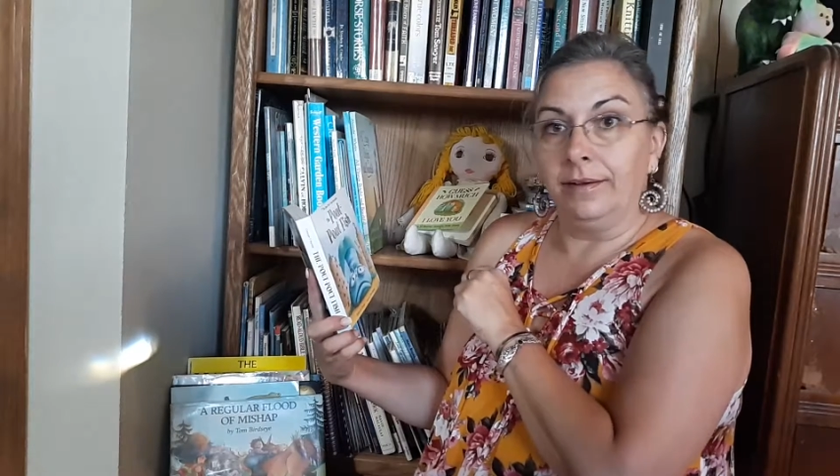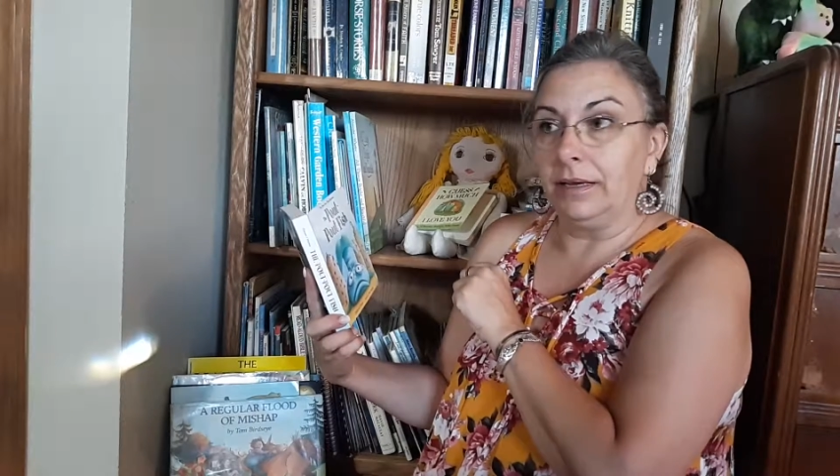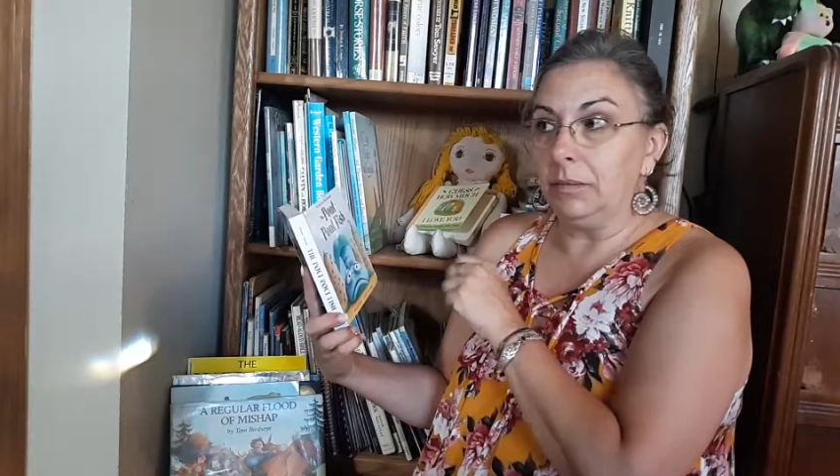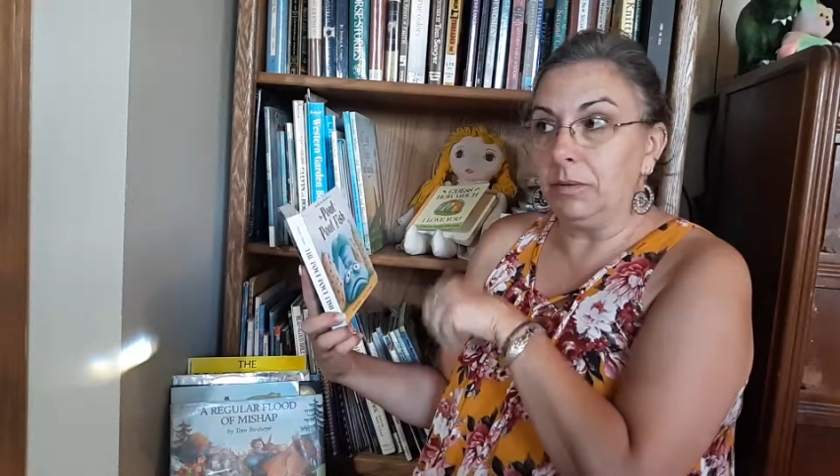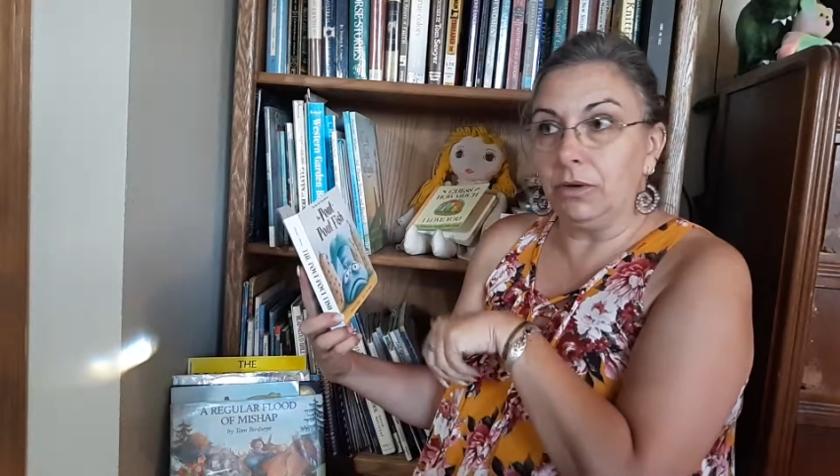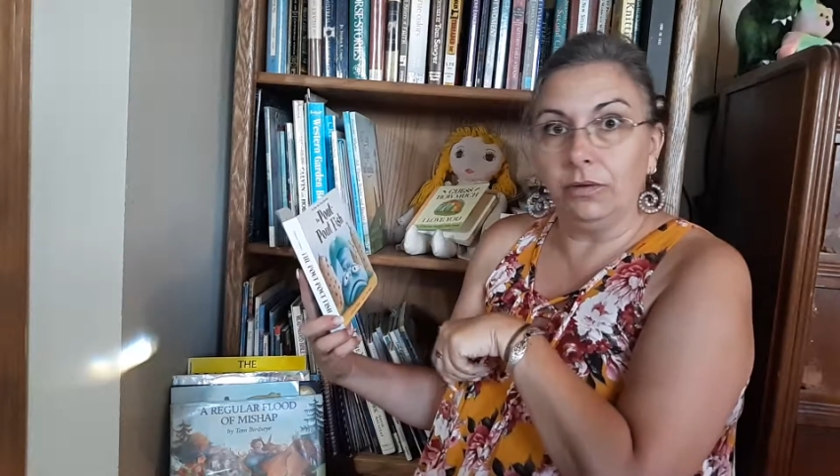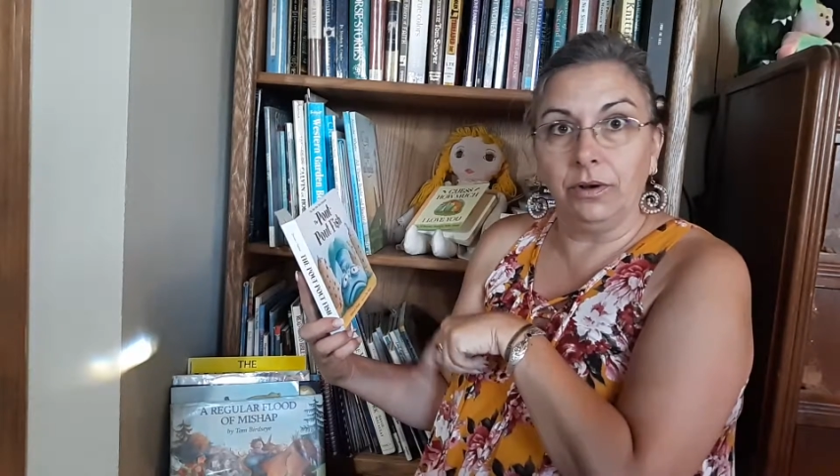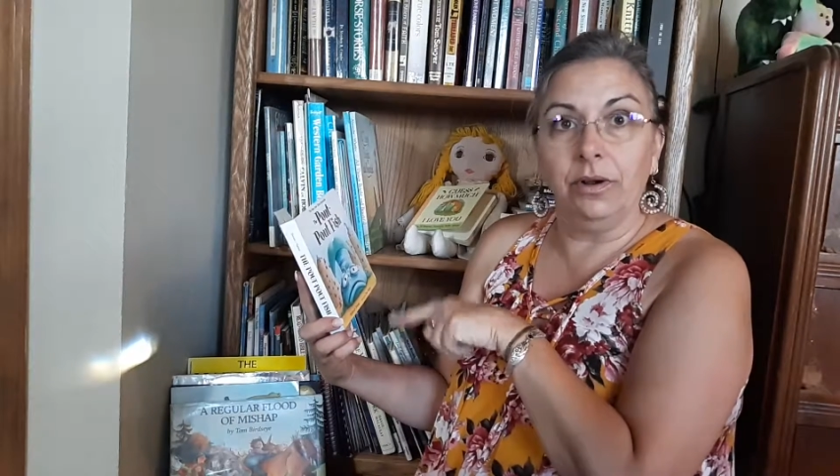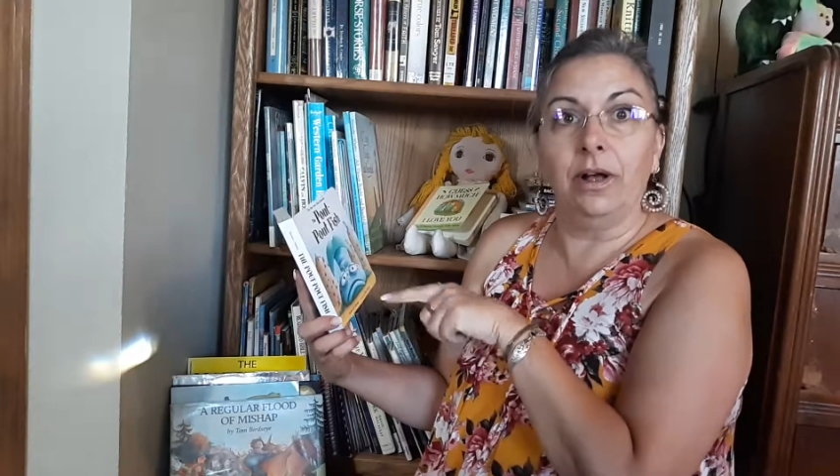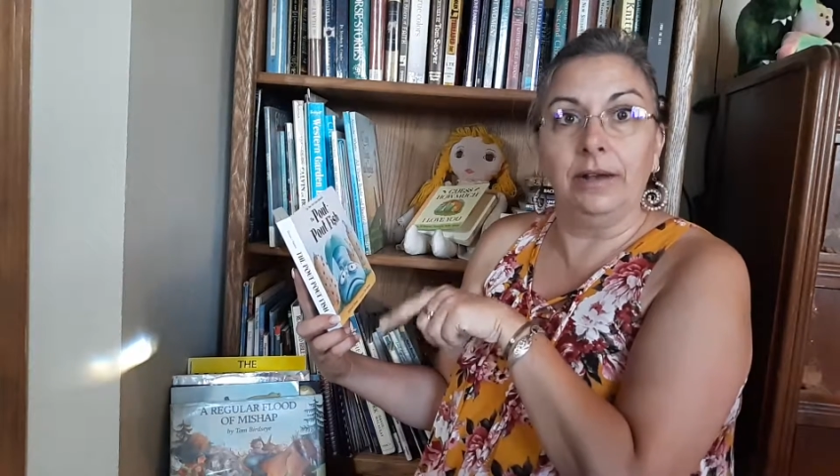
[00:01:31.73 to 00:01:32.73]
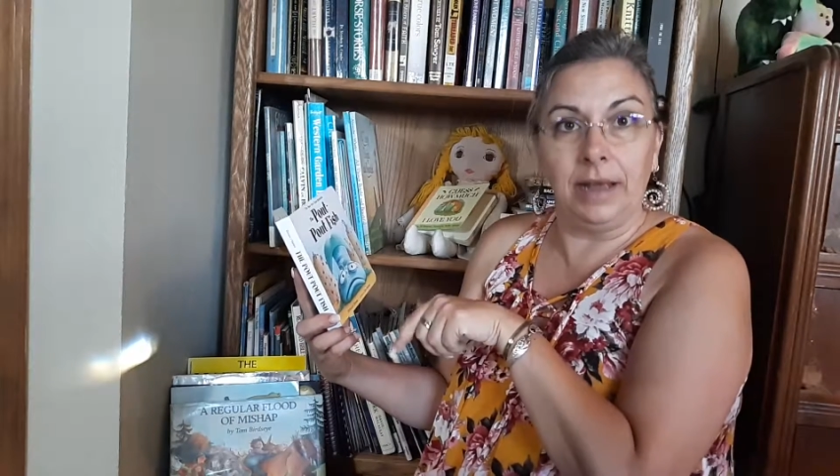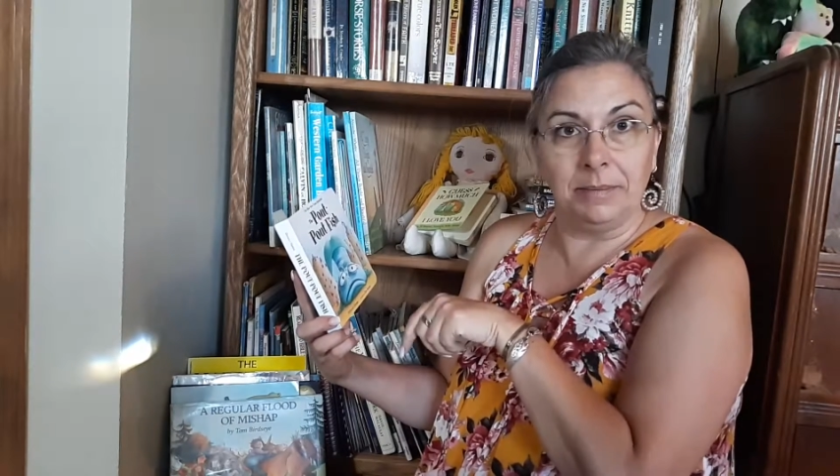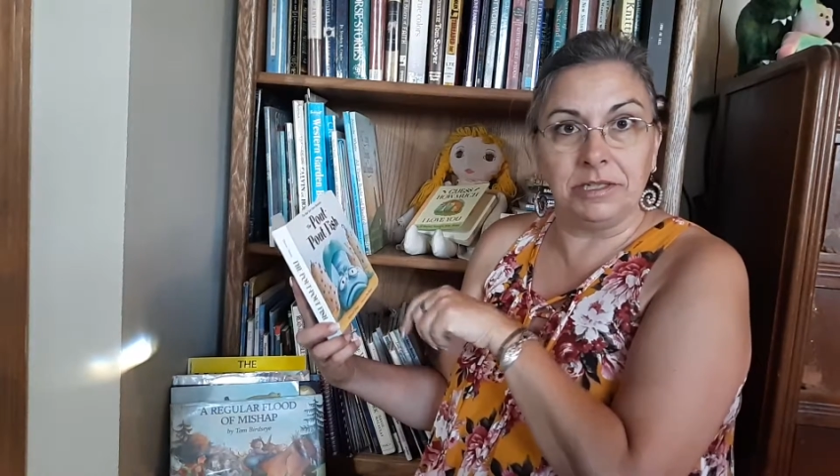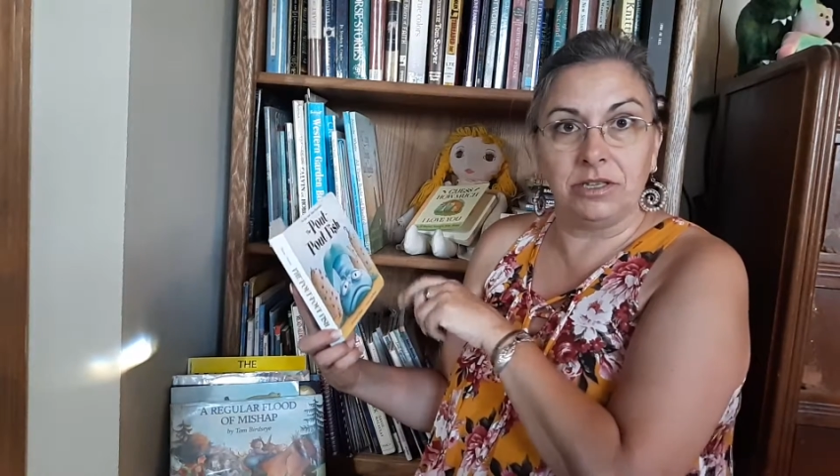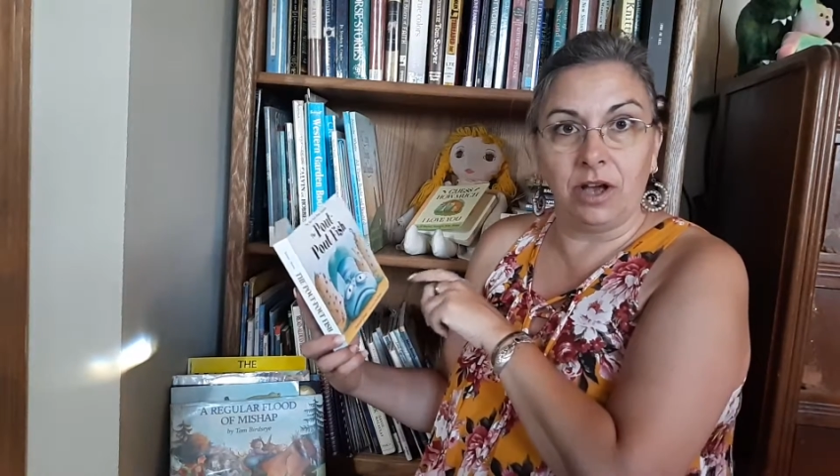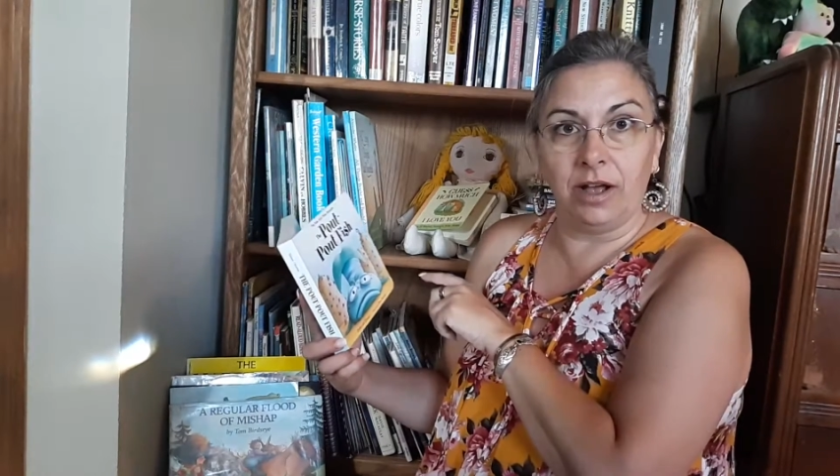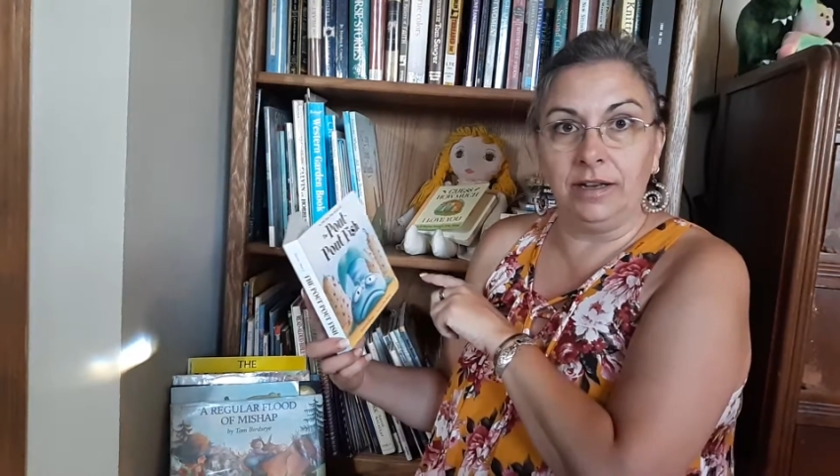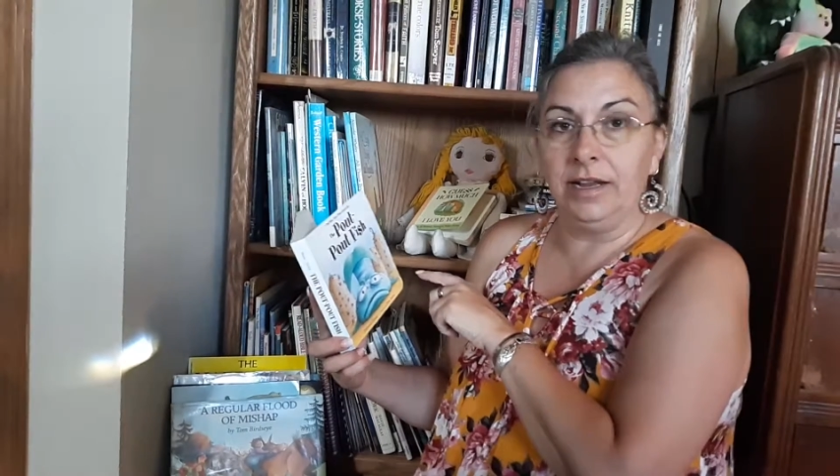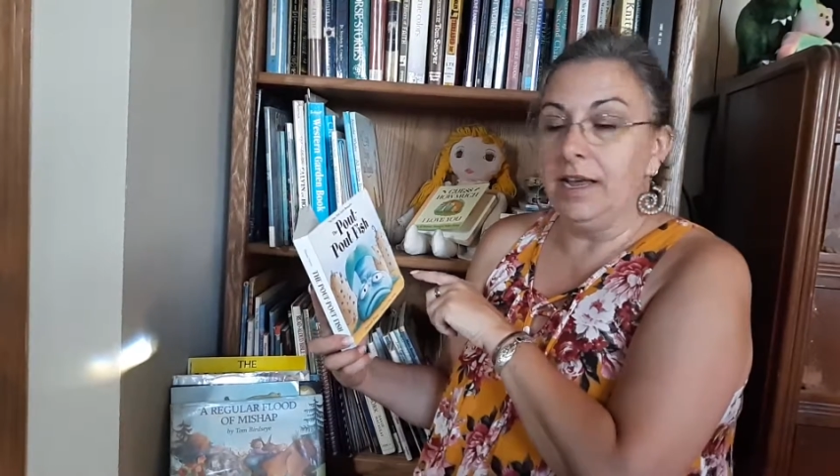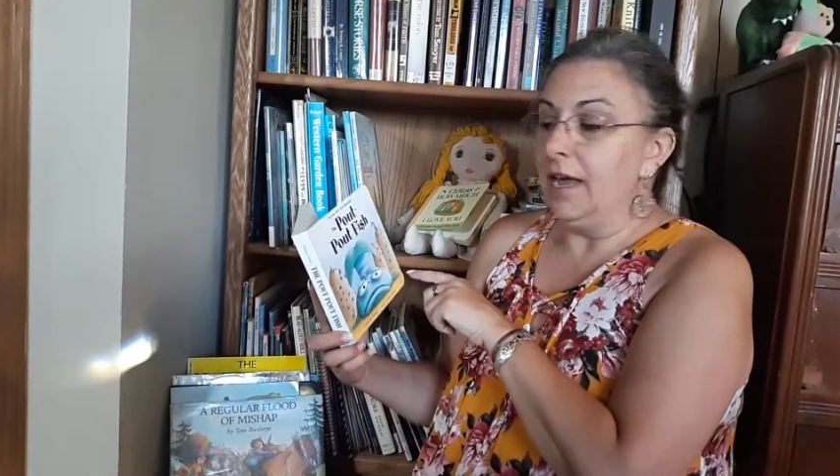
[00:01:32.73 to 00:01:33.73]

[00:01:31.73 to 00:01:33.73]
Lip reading: computer on Amazon.